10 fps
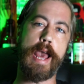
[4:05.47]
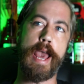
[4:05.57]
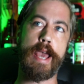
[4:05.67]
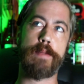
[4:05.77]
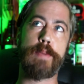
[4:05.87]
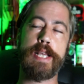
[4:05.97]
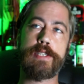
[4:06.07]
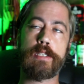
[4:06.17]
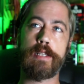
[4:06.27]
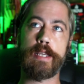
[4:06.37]
And
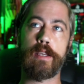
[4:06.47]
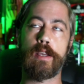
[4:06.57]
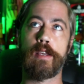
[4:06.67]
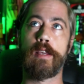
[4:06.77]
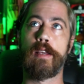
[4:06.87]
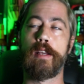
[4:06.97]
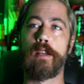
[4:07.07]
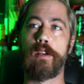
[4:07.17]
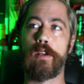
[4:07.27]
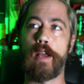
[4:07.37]
basically,
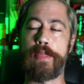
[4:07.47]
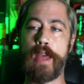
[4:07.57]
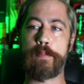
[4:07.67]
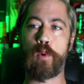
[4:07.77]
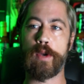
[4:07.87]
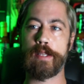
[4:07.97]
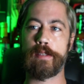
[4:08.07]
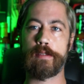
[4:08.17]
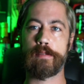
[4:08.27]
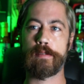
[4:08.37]
at that point,
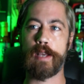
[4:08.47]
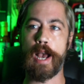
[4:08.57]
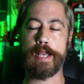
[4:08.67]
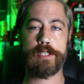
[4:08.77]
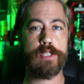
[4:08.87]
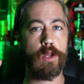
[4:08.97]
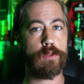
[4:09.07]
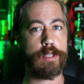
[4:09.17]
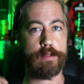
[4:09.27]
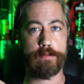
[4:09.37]
I still
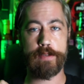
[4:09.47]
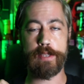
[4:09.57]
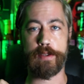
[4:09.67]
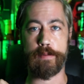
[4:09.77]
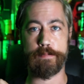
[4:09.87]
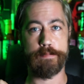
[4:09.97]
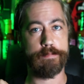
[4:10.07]
didn't feed them.